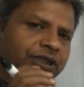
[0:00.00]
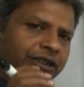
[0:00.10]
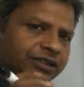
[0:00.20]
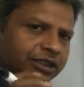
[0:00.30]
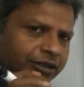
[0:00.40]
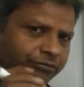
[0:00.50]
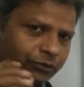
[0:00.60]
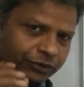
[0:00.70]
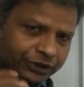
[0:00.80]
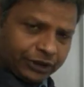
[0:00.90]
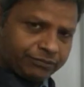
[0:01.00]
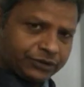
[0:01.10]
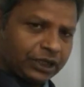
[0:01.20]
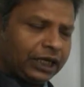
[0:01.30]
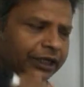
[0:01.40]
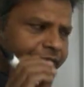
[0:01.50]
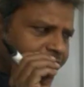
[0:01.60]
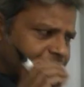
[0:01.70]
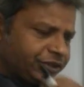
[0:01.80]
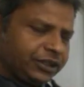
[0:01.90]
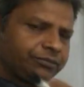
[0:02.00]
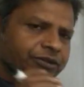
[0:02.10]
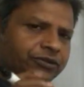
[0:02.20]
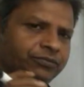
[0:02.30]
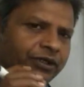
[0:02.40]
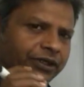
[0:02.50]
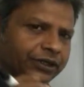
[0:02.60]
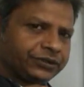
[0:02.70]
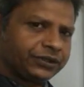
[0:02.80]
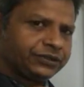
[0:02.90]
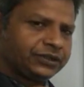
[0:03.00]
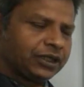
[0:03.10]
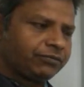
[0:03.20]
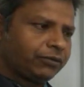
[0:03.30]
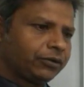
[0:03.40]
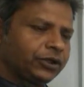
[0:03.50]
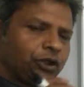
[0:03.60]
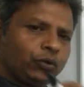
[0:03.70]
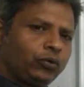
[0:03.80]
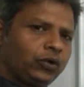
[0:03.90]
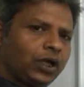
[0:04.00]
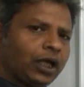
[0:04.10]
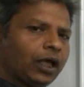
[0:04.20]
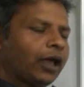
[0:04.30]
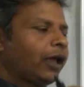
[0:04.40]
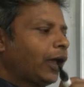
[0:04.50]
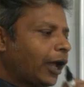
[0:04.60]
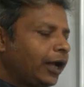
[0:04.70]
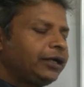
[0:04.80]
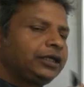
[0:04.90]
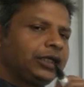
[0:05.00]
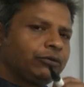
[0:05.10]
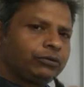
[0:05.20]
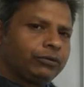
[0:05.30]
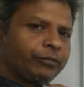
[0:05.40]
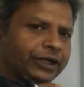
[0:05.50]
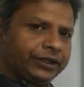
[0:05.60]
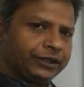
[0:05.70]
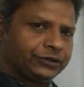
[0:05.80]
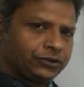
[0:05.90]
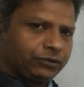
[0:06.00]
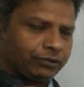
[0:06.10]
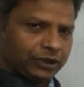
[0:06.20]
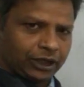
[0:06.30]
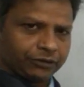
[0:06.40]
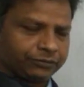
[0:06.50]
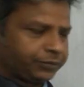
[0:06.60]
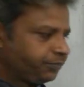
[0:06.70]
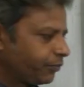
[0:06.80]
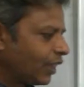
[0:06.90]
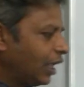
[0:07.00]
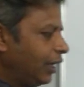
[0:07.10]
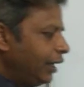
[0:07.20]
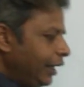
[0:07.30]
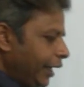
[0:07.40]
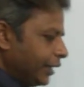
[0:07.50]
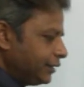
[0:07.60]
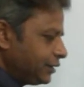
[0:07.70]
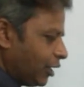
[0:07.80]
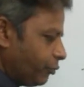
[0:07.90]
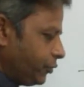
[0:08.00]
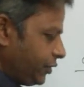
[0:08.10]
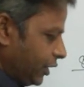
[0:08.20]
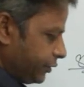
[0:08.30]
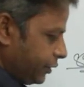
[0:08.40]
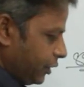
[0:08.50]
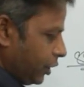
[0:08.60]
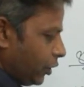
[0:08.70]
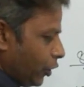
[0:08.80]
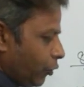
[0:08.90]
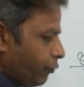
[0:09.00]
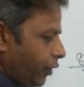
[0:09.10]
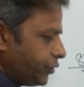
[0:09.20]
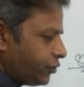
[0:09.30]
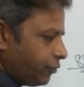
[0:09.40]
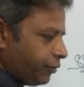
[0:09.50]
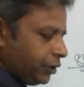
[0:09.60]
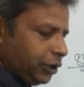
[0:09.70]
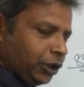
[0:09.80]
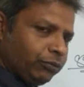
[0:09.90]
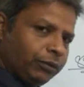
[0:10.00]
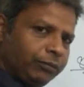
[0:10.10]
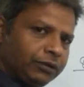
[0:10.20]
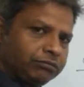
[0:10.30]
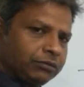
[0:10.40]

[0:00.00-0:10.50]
just give you a tips. This tips is very essential for you, and you will maintain your life. As a suppose that first of all you will